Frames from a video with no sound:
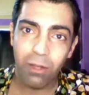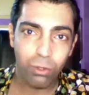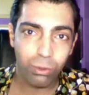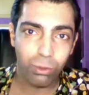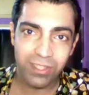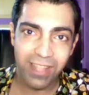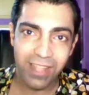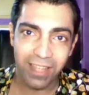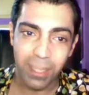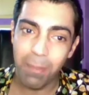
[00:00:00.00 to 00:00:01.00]
How cool
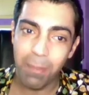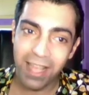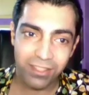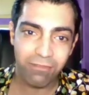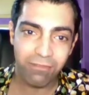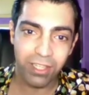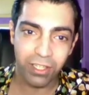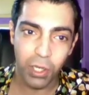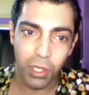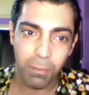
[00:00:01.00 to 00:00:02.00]
is that? A passive
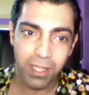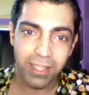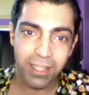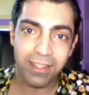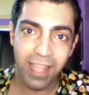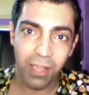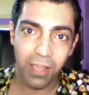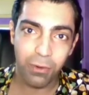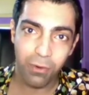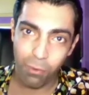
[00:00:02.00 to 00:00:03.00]
income.
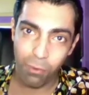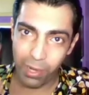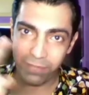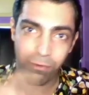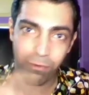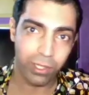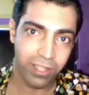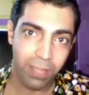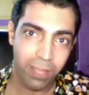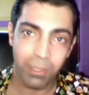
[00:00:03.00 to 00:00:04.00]
Now, wait
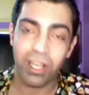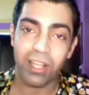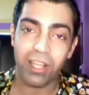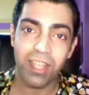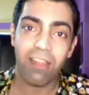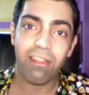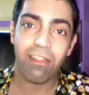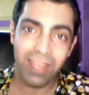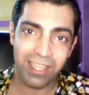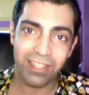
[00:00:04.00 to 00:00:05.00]
for it, because
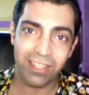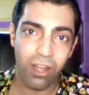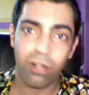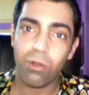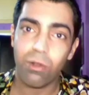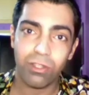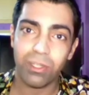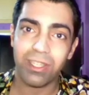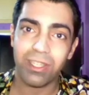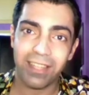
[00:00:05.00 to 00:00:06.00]
things are
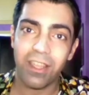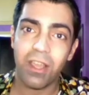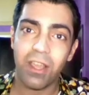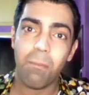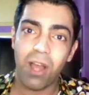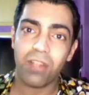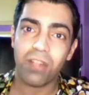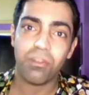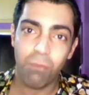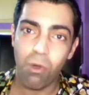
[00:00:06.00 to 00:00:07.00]
going to get
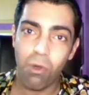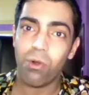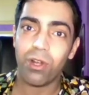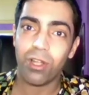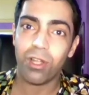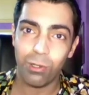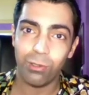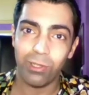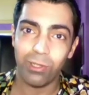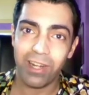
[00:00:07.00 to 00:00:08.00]
much more
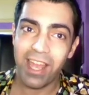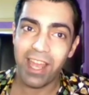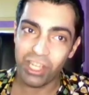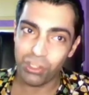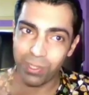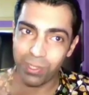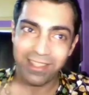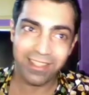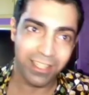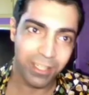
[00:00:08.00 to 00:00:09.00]
cooler as we
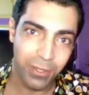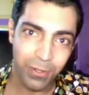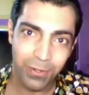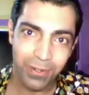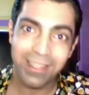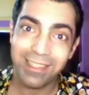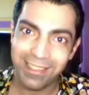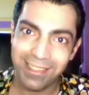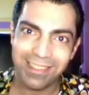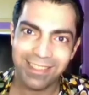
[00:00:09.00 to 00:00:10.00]
continue.
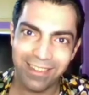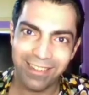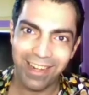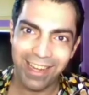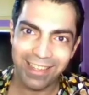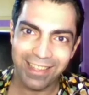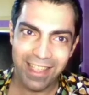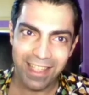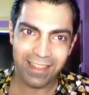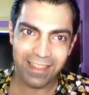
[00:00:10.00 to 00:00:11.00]
All right,
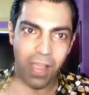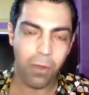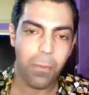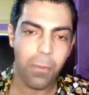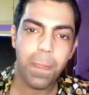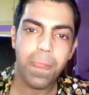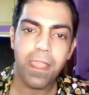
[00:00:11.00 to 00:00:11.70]
now